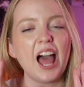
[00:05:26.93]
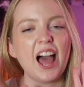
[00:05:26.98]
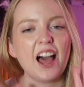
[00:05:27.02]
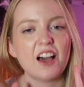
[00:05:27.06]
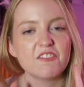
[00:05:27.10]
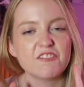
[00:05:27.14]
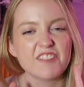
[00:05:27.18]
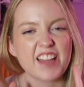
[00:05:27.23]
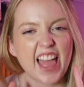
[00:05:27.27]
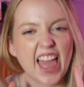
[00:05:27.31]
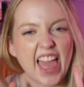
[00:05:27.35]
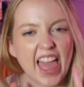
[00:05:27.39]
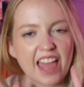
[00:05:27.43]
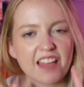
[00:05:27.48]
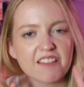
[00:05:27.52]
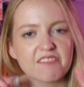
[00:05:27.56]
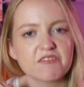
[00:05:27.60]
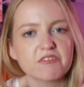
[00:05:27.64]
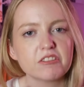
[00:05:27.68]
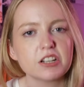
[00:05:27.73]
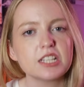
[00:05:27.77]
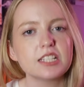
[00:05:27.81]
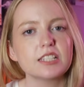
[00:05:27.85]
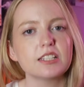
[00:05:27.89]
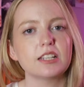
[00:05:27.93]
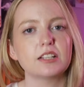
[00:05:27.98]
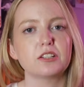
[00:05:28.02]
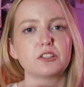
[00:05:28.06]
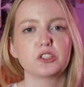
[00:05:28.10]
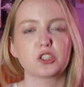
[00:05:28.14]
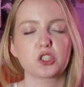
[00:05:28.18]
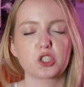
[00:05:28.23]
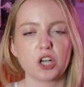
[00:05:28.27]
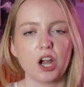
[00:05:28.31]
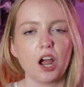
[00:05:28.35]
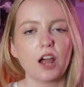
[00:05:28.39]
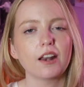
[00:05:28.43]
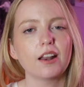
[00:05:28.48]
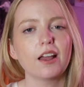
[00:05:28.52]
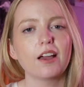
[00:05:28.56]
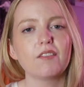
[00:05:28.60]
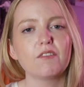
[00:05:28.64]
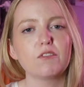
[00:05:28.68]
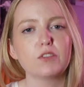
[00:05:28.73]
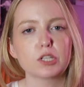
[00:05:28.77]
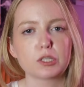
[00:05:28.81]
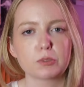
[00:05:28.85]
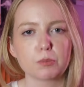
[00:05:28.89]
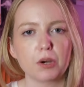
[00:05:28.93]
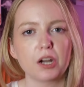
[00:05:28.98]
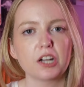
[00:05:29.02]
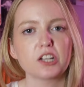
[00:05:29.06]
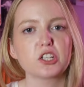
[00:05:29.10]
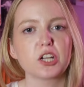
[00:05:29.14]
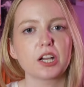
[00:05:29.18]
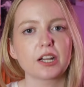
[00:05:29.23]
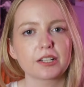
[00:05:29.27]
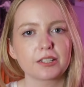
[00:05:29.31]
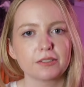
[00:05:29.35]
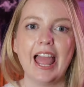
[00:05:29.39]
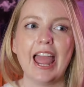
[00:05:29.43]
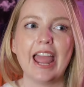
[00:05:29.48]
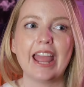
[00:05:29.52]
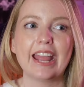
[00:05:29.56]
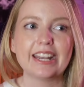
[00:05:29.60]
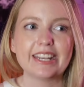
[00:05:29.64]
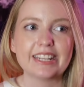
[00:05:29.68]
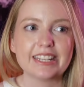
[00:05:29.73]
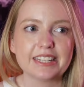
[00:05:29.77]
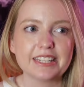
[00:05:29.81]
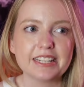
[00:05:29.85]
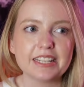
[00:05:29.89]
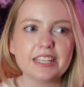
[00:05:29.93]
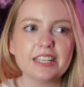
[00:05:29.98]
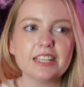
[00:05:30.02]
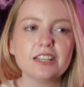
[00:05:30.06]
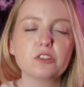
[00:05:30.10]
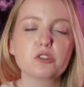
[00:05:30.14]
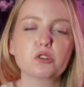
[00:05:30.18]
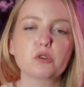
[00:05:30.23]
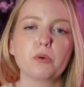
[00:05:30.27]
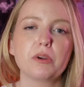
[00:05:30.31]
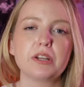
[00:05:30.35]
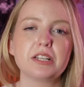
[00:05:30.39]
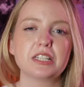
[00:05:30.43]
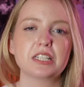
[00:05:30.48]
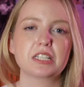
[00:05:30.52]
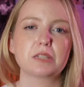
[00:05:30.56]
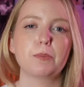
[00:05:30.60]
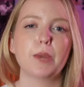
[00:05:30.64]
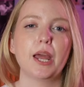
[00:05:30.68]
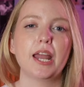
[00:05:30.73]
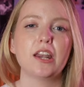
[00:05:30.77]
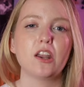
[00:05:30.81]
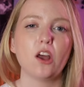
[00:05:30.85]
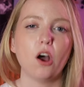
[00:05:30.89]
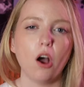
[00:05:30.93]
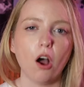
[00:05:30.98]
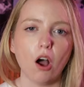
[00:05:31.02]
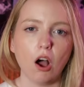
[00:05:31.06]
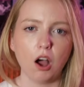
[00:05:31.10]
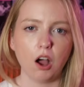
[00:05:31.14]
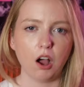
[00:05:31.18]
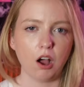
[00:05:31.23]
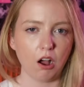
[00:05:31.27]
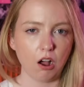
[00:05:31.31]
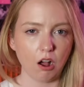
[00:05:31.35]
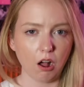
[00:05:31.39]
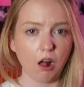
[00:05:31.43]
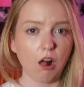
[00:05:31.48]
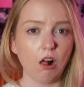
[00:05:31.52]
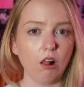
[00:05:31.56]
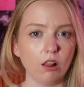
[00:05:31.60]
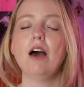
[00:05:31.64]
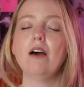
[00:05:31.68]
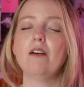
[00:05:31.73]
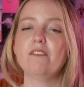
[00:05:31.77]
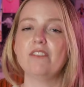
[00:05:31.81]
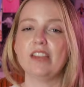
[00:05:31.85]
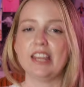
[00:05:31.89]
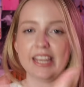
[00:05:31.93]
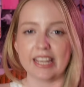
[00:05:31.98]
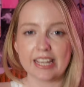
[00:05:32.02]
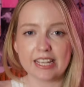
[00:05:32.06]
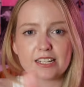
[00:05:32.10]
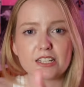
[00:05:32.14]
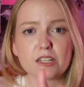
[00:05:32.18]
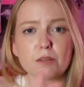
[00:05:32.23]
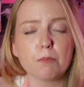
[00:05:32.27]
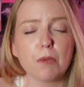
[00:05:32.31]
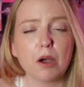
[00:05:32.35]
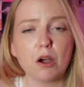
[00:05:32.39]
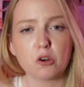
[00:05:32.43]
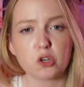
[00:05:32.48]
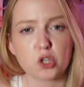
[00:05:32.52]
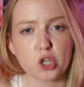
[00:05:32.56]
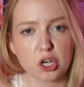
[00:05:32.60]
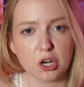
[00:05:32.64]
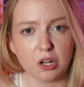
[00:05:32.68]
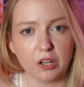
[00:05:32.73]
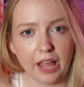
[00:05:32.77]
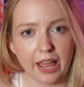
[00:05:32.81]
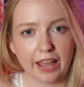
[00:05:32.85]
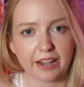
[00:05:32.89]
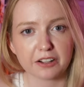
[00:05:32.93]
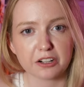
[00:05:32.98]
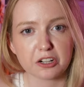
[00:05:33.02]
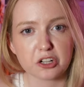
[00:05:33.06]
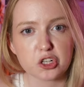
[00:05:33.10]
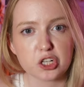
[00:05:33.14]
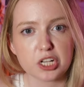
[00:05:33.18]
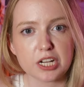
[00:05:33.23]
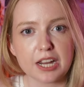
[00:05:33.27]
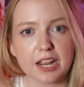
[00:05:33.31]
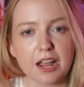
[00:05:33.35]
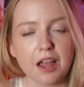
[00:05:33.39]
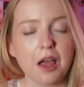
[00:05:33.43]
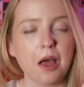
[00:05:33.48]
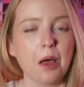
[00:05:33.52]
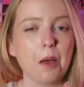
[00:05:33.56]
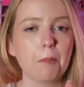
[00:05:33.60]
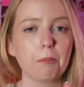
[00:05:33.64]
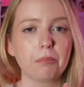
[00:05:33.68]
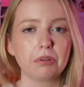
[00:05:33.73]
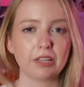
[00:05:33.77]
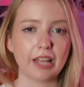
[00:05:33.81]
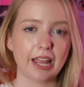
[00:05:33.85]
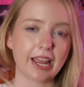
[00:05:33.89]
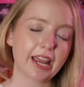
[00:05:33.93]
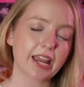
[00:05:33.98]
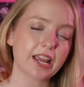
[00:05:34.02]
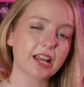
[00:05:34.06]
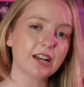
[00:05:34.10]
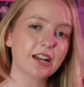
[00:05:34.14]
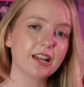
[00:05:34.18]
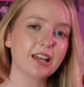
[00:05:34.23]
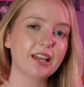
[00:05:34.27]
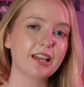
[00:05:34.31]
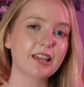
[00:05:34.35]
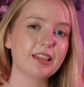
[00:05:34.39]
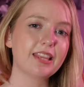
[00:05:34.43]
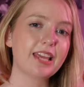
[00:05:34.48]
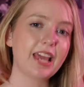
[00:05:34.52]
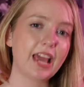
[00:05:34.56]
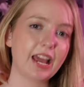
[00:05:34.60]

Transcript: of every single shot of this project. And he is going to spend all of his emotional energy playing the